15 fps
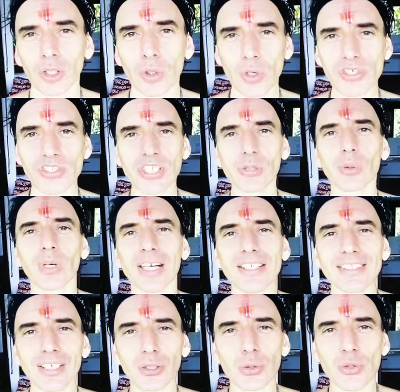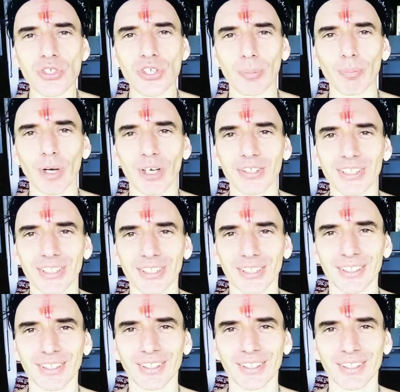You are still relating to somebody.